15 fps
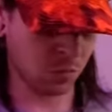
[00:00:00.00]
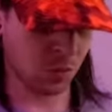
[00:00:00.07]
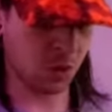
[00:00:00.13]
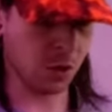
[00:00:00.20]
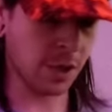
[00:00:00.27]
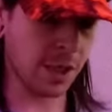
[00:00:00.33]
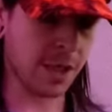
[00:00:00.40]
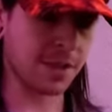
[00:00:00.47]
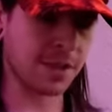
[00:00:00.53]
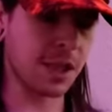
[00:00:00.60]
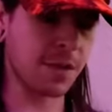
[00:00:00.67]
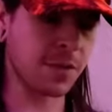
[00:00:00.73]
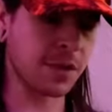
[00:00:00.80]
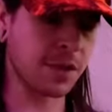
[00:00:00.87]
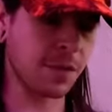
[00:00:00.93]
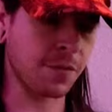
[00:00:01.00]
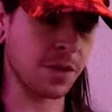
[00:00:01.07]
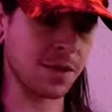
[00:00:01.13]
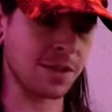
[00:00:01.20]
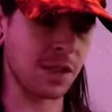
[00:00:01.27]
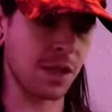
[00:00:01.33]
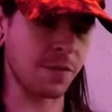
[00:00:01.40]
Looking at
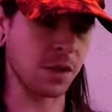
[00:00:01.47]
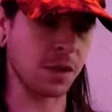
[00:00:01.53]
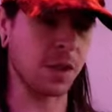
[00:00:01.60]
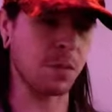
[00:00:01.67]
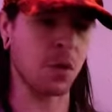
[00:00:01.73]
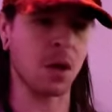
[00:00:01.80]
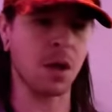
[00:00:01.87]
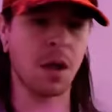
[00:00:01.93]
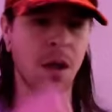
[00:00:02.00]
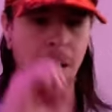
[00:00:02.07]
777 Libra,